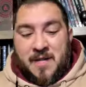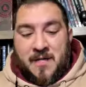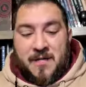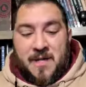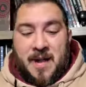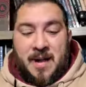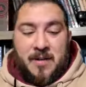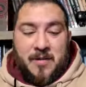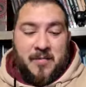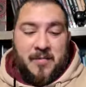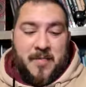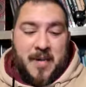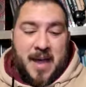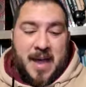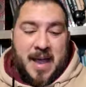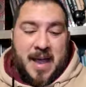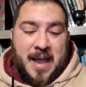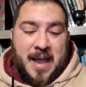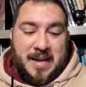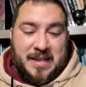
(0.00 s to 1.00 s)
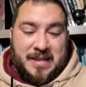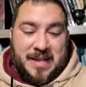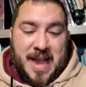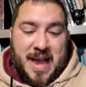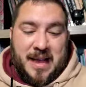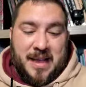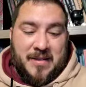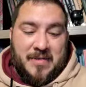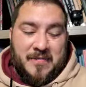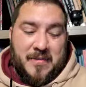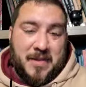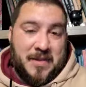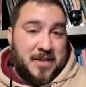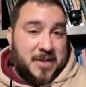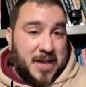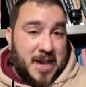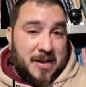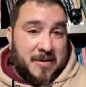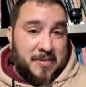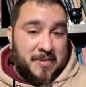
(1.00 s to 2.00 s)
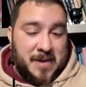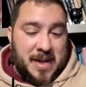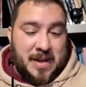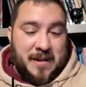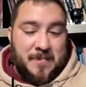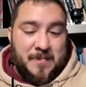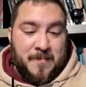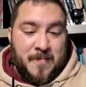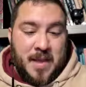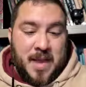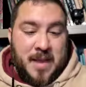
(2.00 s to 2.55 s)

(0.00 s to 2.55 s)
followed by attack with Shadow Blade.